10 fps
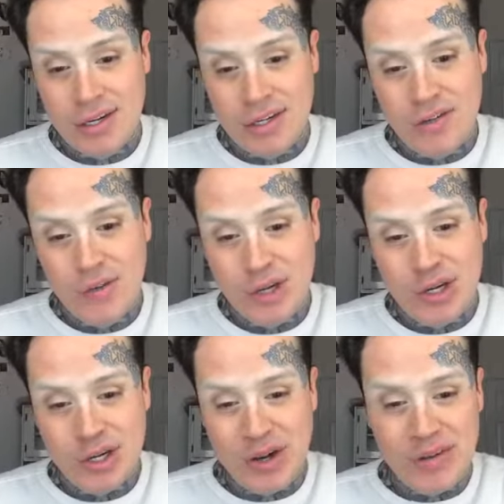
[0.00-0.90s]
New viewer,
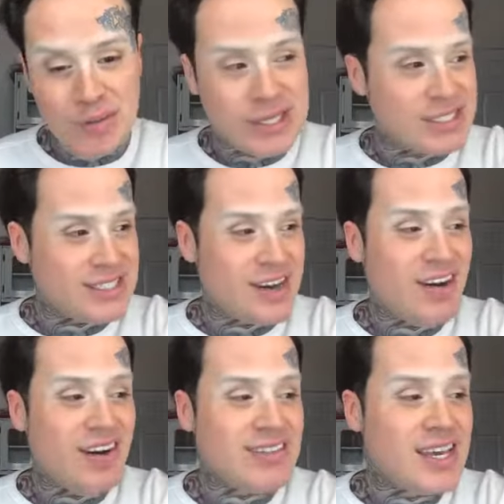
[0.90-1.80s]
you have amazing
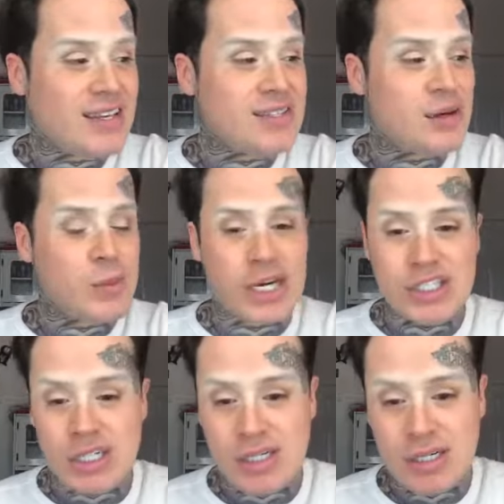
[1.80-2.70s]
aw, thank you so much.